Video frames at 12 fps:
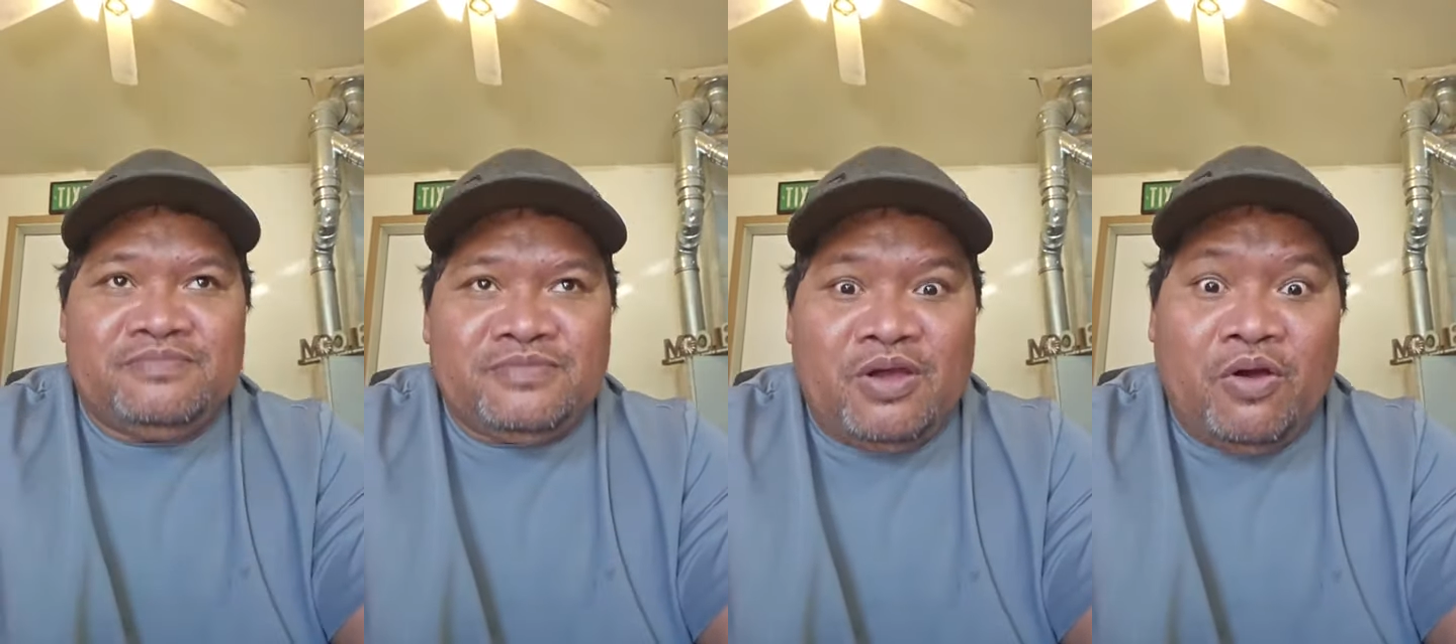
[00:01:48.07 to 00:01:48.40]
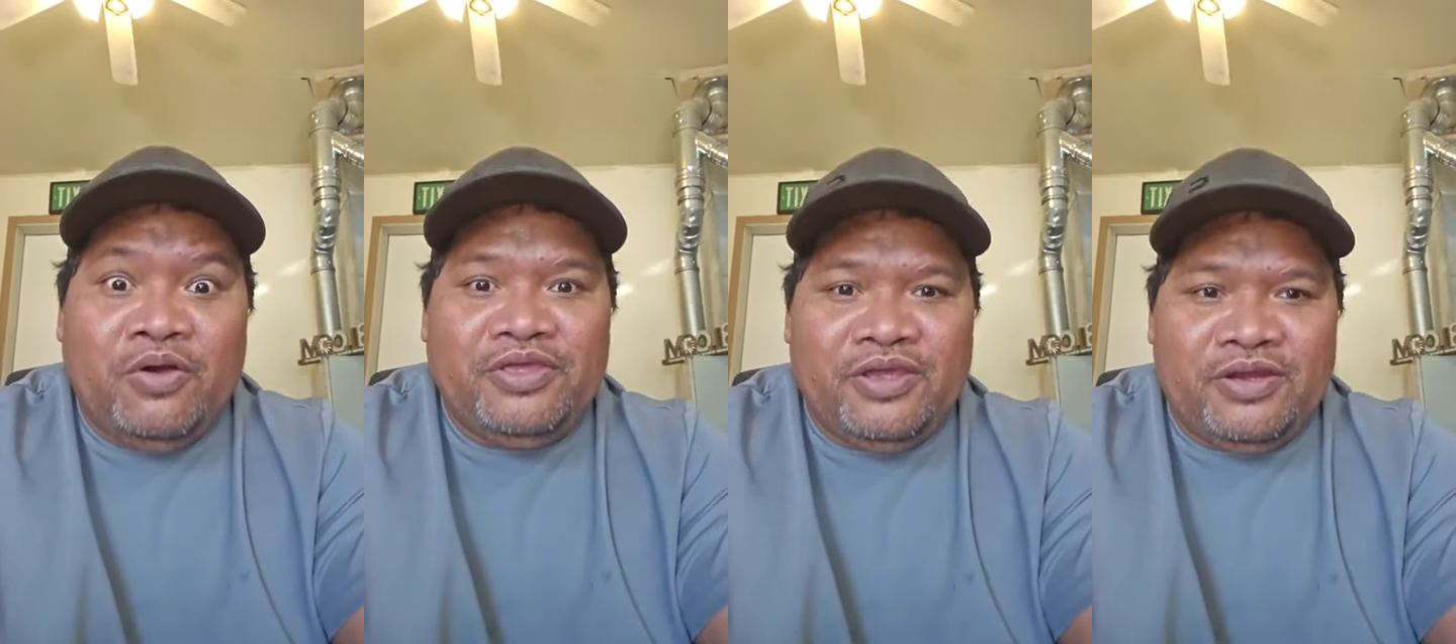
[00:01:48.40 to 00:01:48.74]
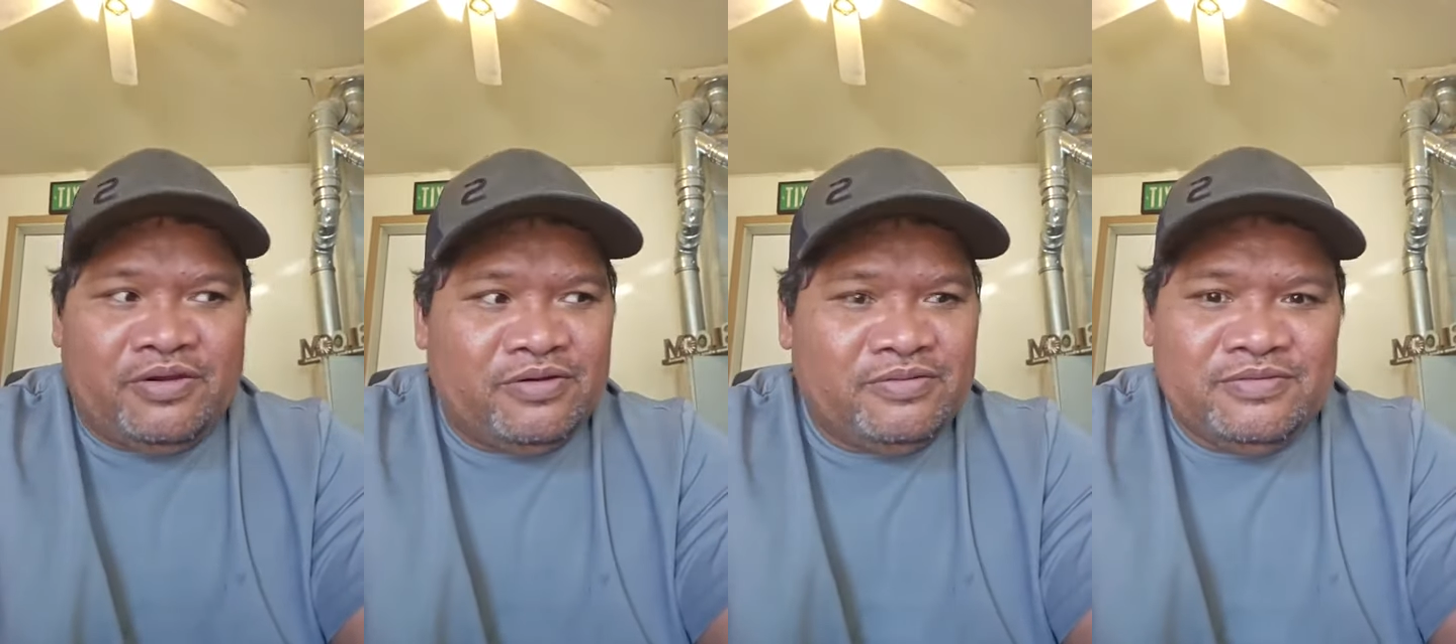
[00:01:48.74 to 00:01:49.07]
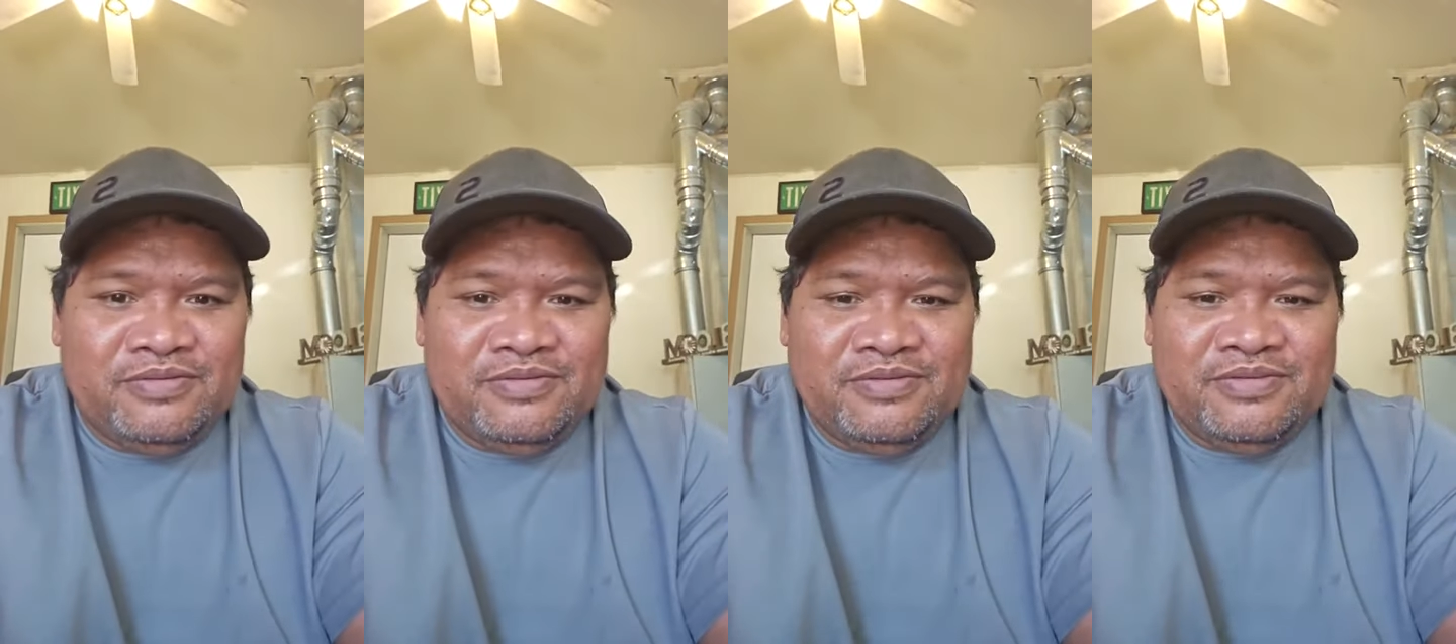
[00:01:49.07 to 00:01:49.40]
a whole year
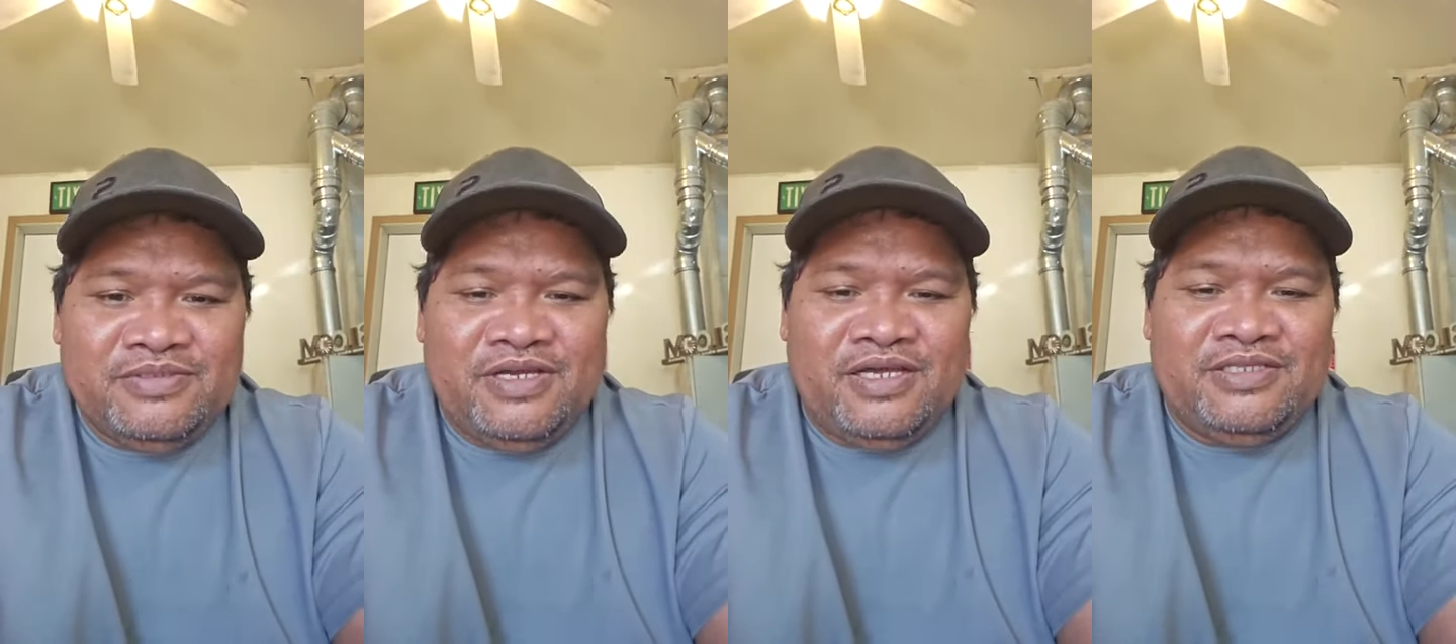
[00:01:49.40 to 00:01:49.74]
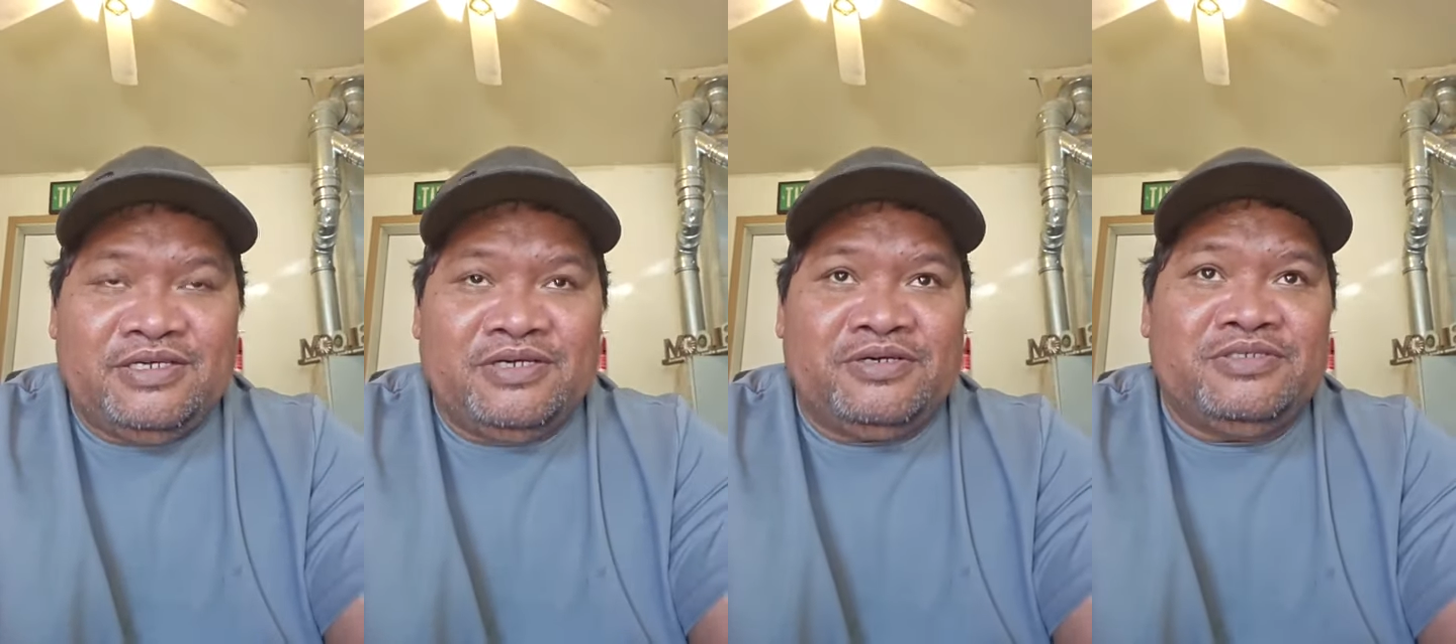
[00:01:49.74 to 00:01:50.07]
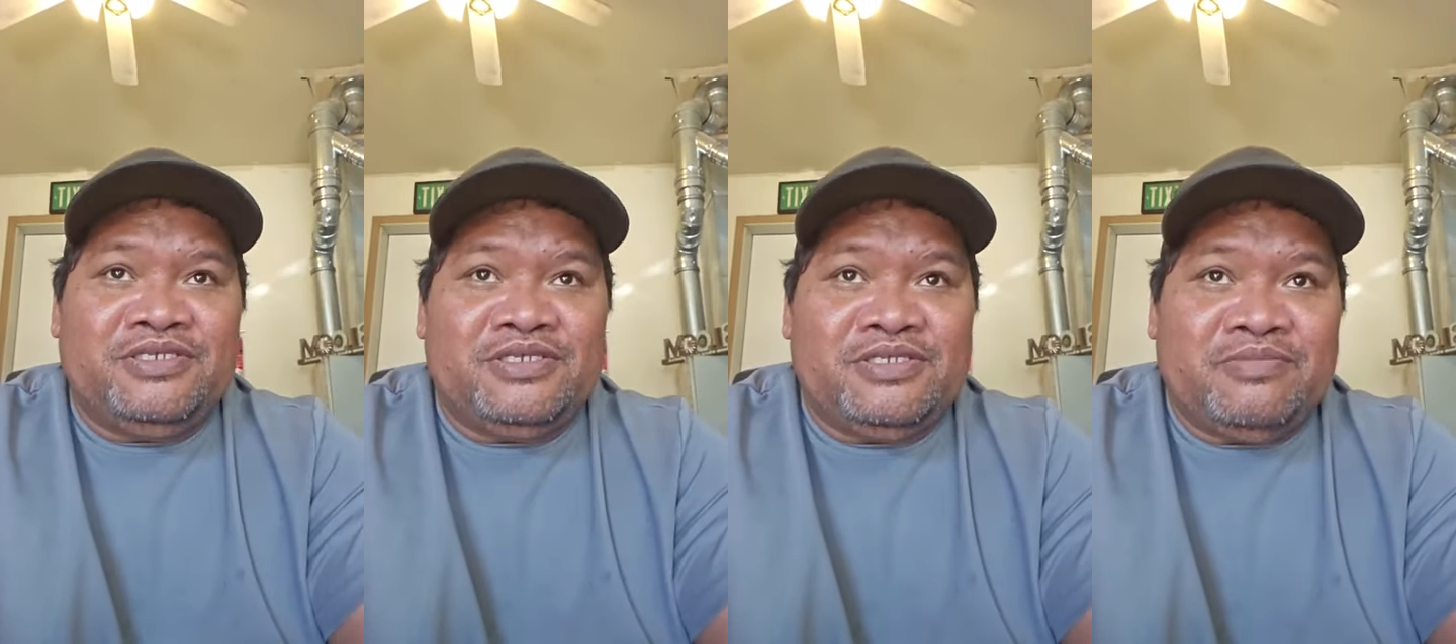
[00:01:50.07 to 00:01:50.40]
until just